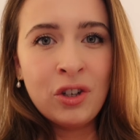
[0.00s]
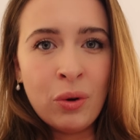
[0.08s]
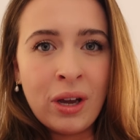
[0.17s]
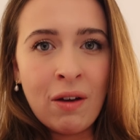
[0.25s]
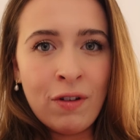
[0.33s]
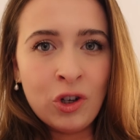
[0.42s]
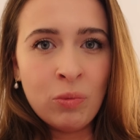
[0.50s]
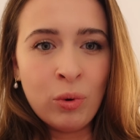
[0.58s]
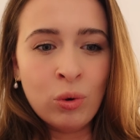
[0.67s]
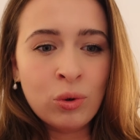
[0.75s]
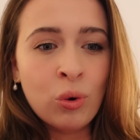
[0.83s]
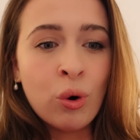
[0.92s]
doing a vision
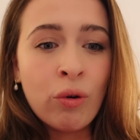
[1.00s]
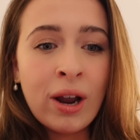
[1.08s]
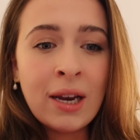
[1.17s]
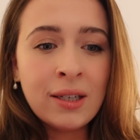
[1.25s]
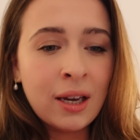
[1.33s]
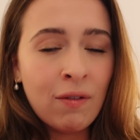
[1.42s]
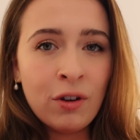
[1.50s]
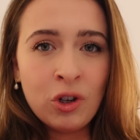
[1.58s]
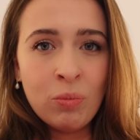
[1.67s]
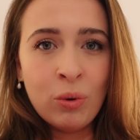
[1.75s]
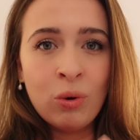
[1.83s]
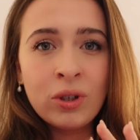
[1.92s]
board or creating a
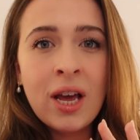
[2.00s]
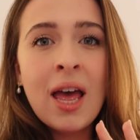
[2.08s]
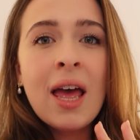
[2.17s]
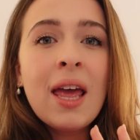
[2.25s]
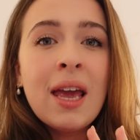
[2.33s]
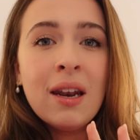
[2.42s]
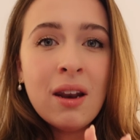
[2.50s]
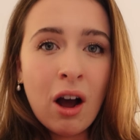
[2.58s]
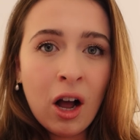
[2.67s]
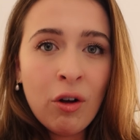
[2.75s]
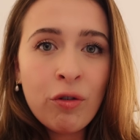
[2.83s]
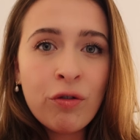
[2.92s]
vision board
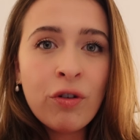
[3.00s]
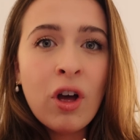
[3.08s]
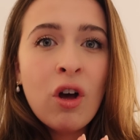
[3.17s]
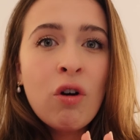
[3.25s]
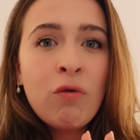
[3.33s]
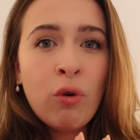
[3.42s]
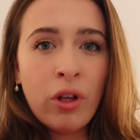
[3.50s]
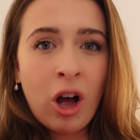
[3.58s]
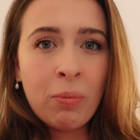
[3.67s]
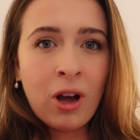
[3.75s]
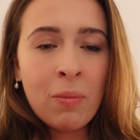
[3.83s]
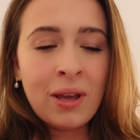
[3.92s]
enough for the
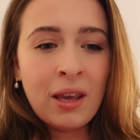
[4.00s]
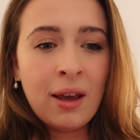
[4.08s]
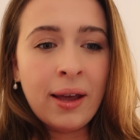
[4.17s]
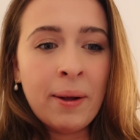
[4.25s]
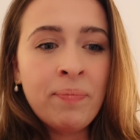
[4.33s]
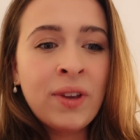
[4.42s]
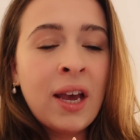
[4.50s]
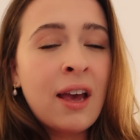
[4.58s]
upcoming year.